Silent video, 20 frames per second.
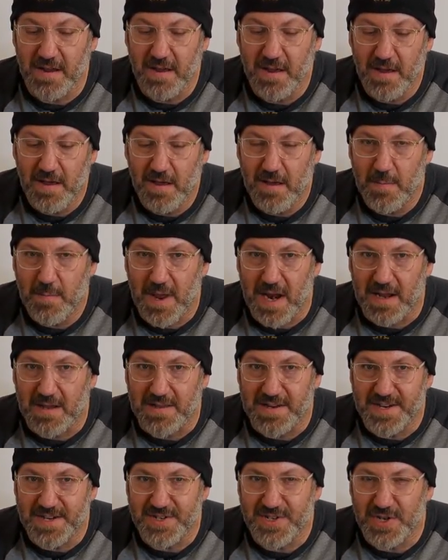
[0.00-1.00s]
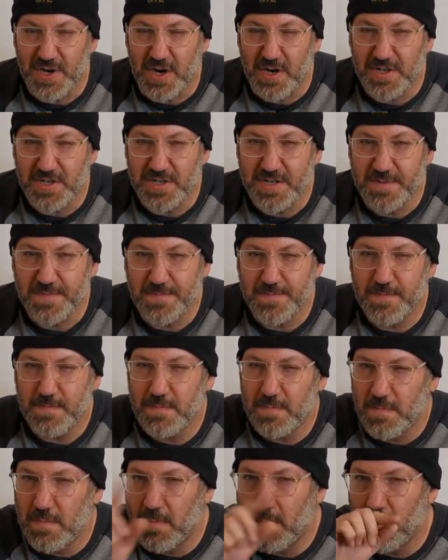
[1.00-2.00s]
and medically discharged.
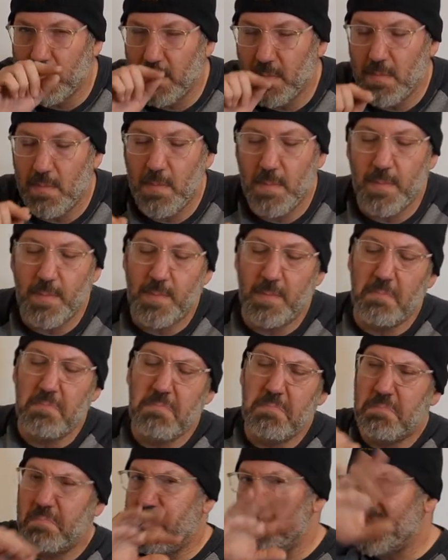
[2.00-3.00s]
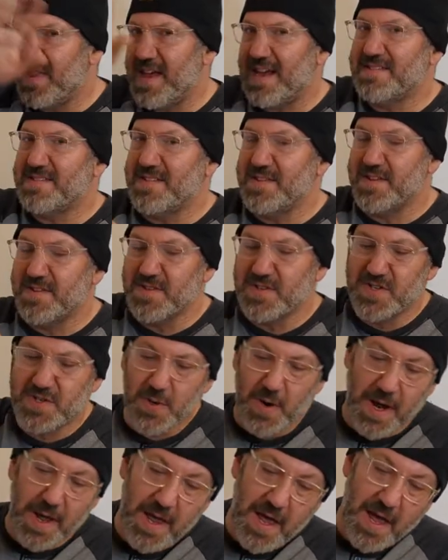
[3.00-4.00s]
But that's another
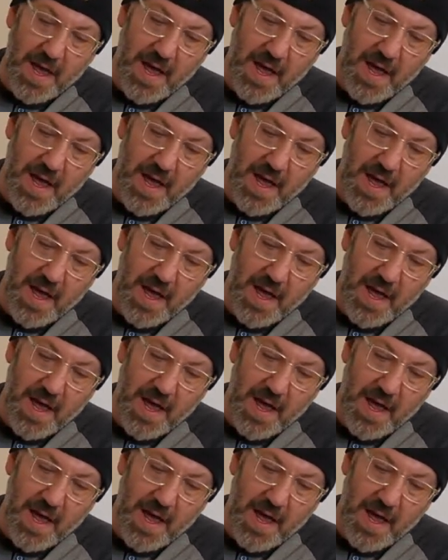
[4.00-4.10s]
story.